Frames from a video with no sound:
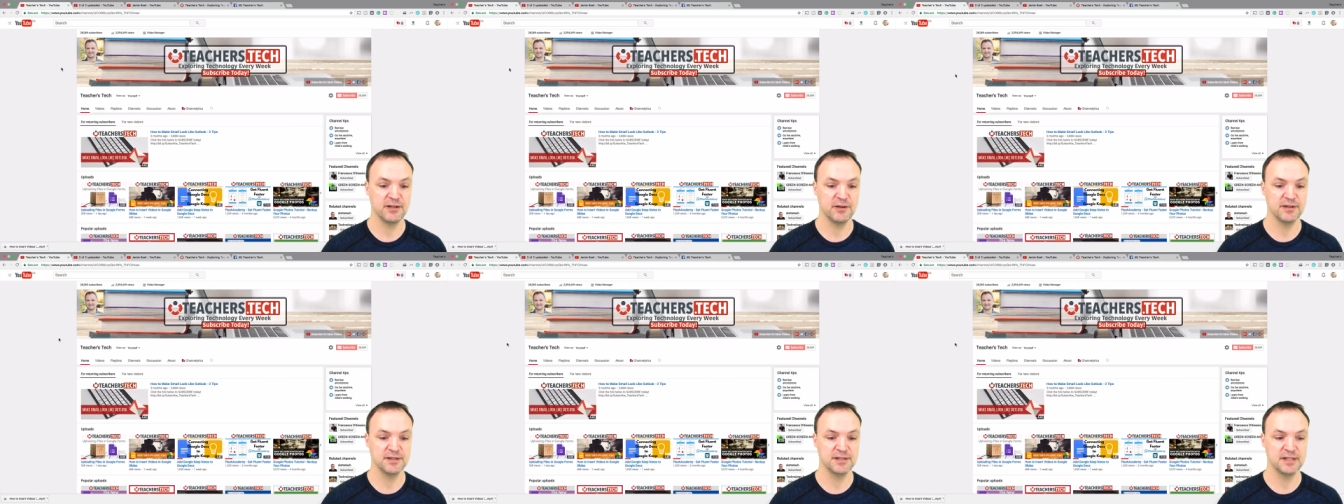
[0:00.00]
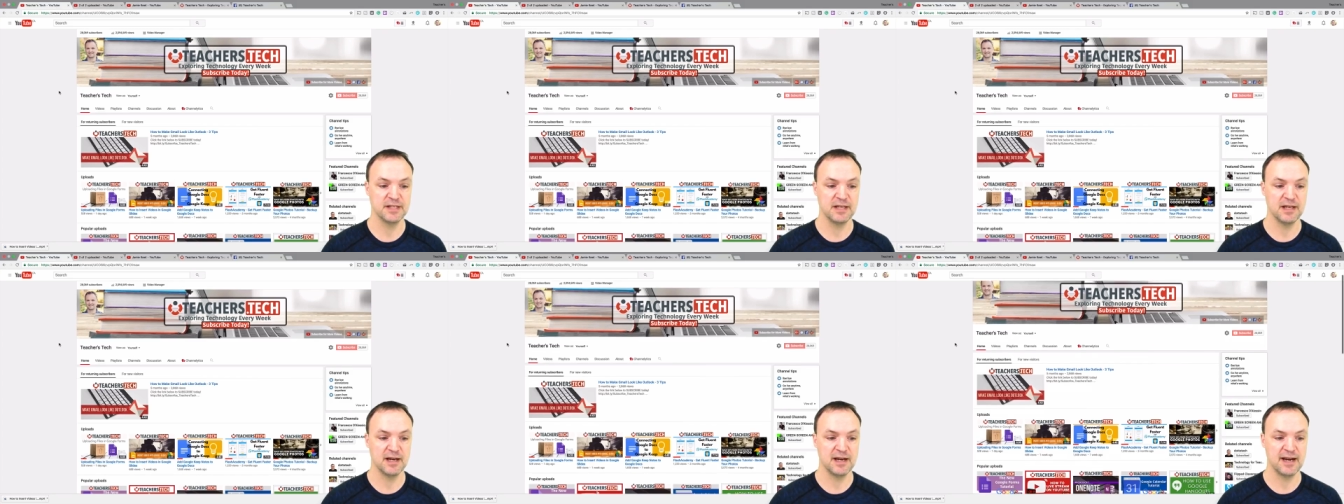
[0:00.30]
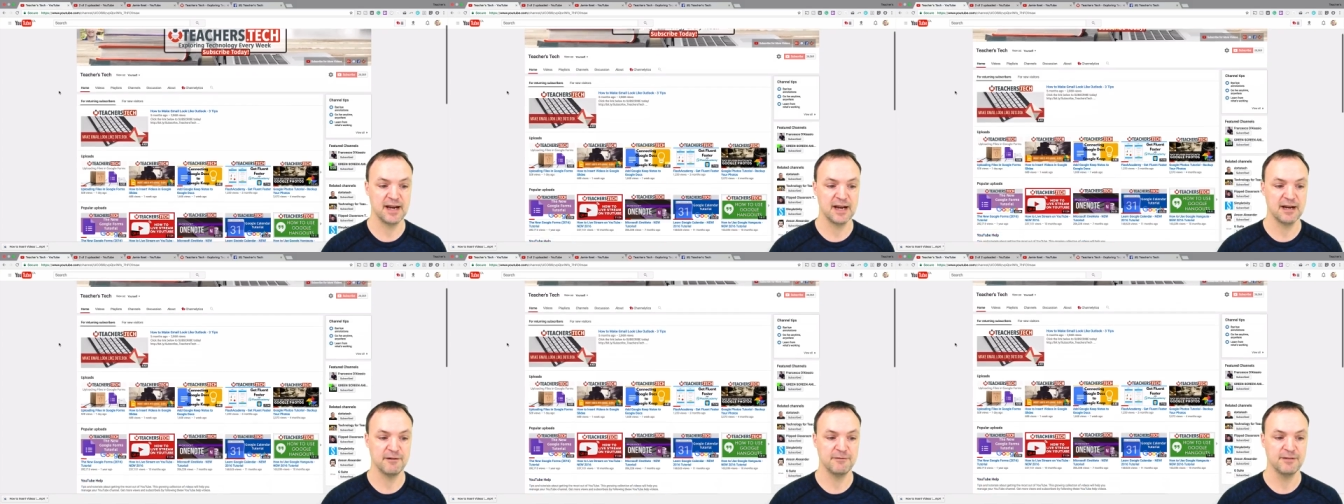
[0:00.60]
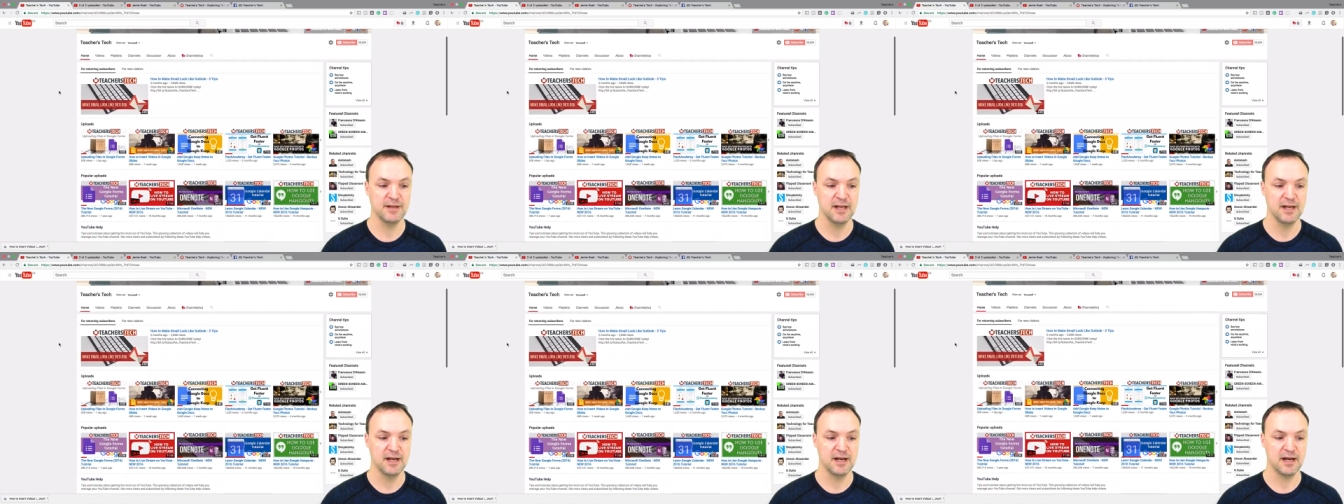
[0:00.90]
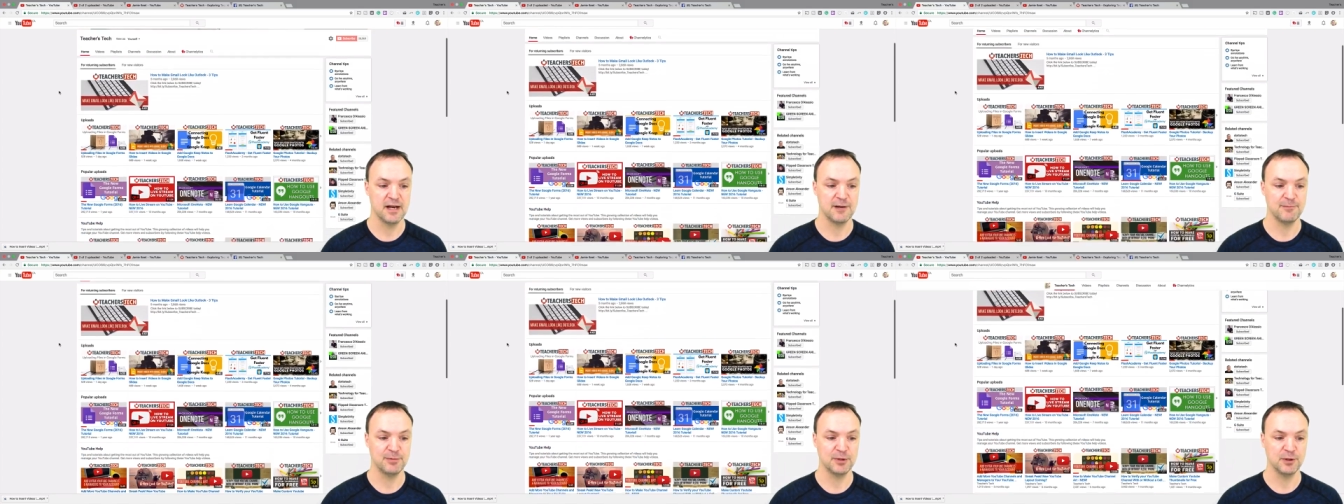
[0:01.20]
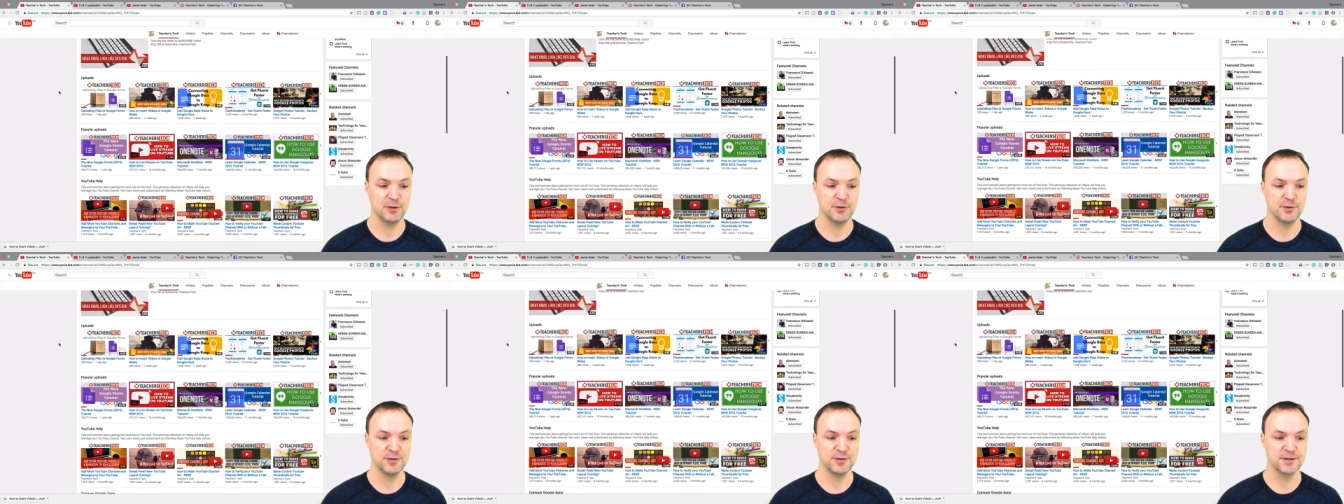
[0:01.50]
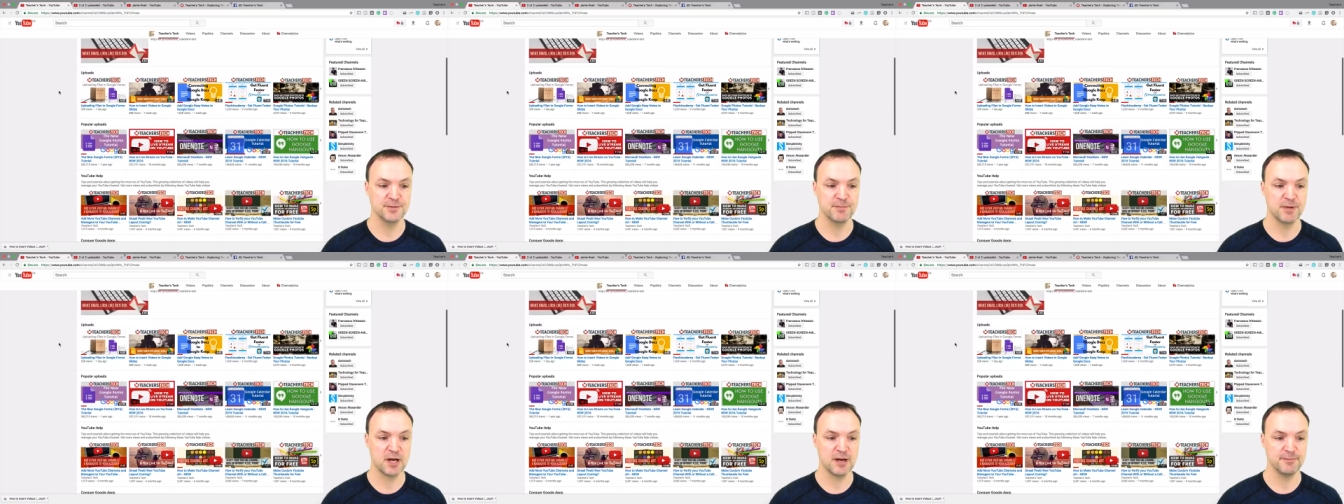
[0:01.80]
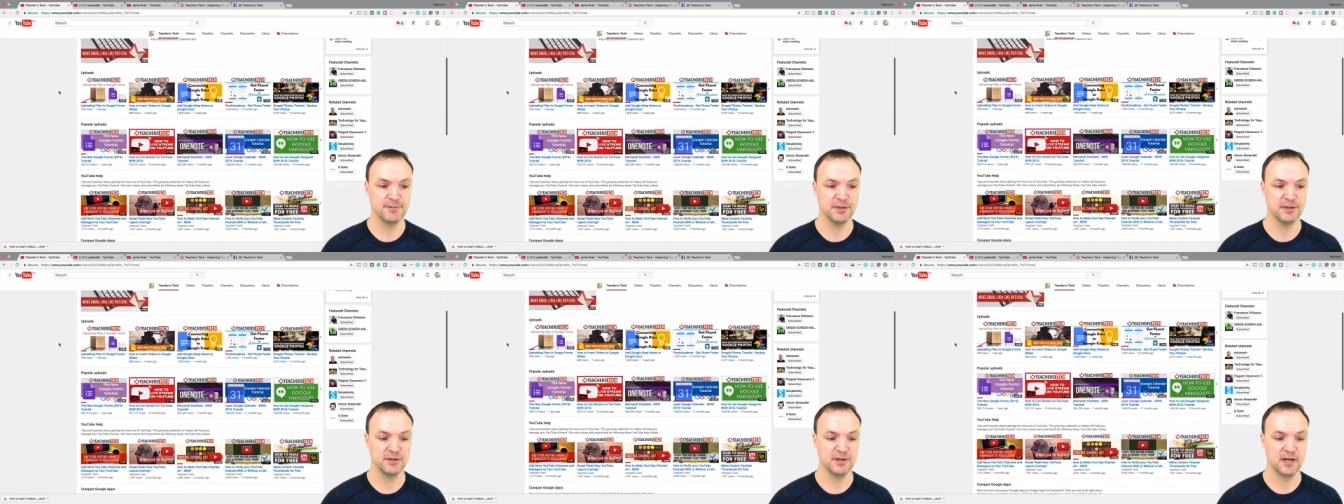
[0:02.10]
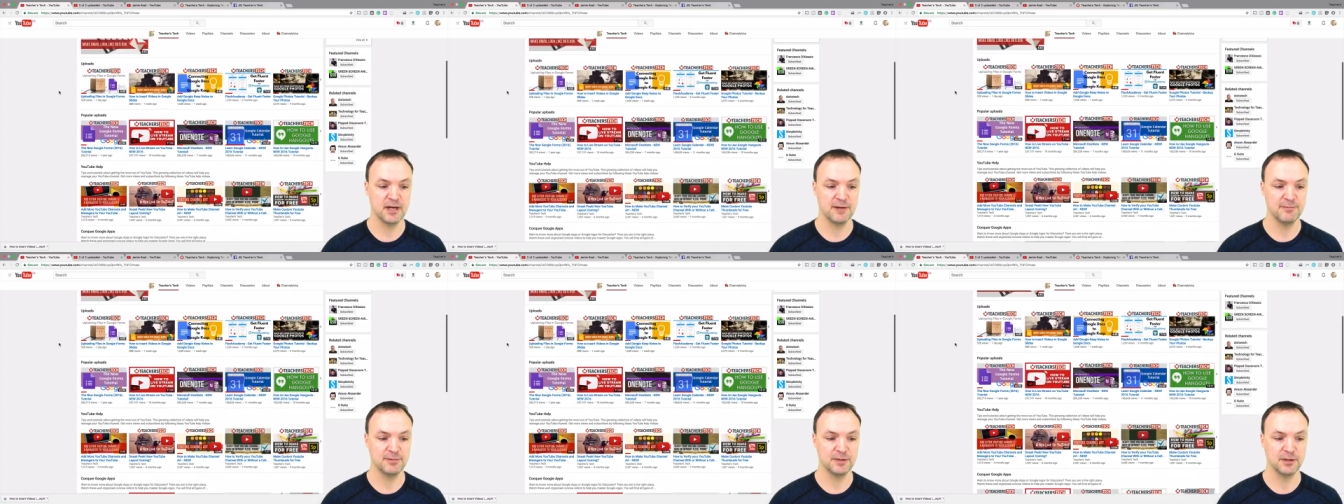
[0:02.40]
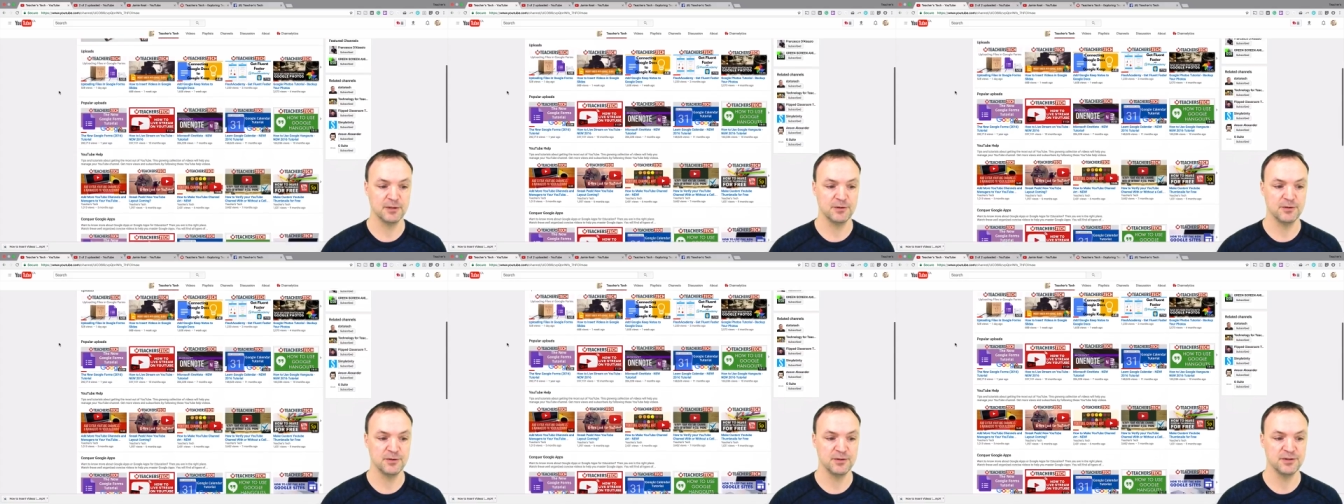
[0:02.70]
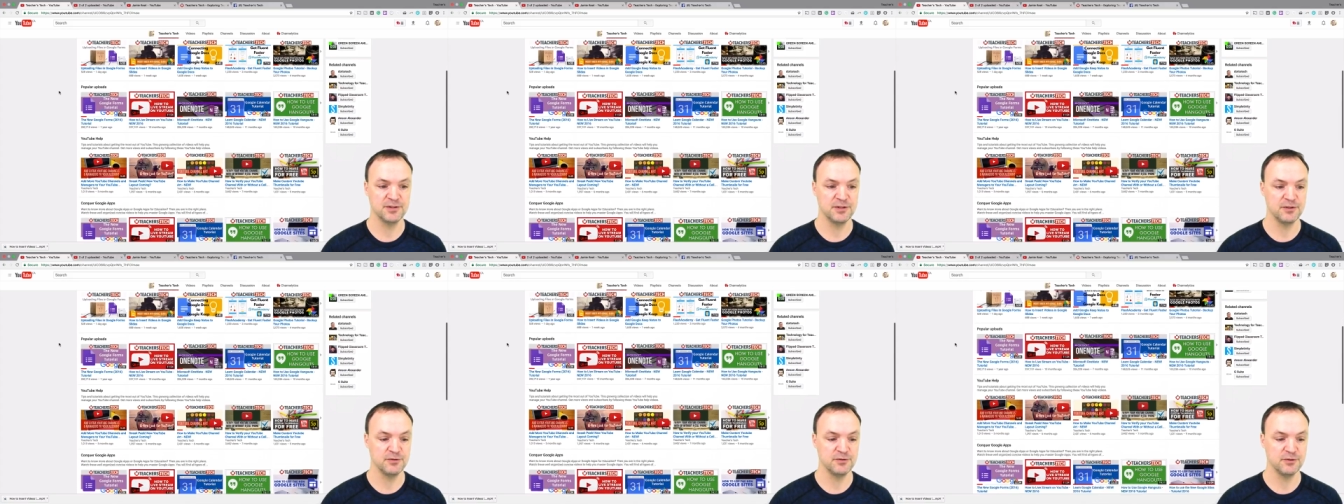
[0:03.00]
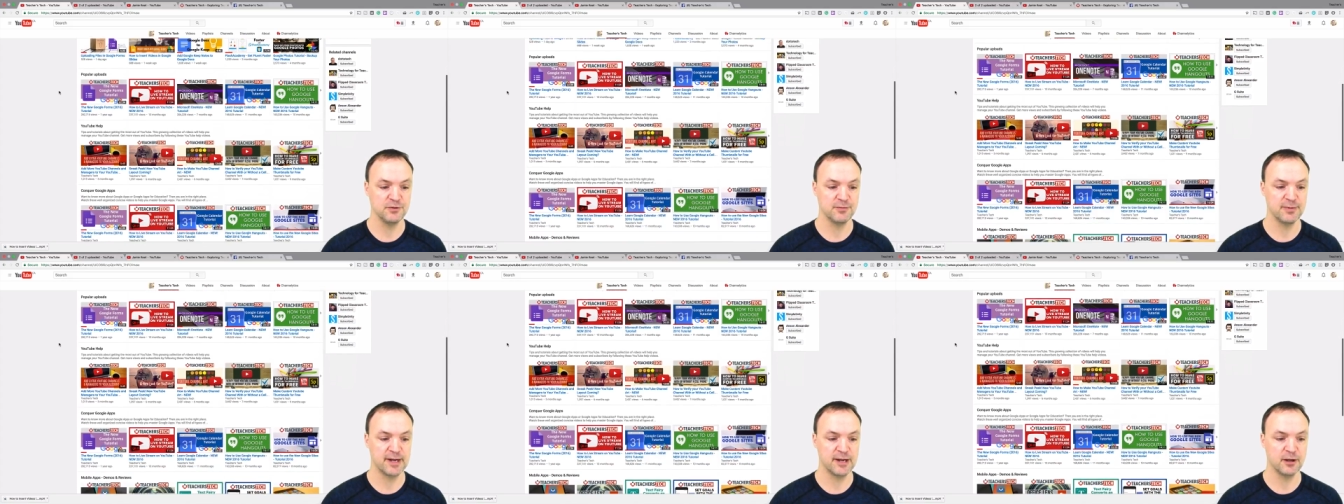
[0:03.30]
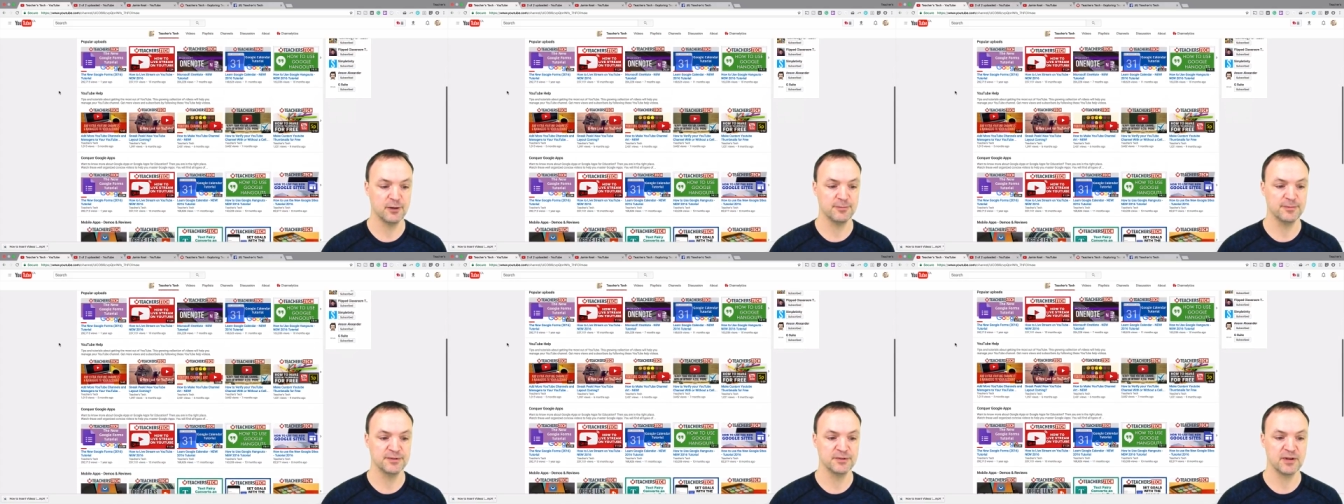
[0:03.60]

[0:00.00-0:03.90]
You can see I have uploads, popular uploads, YouTube help.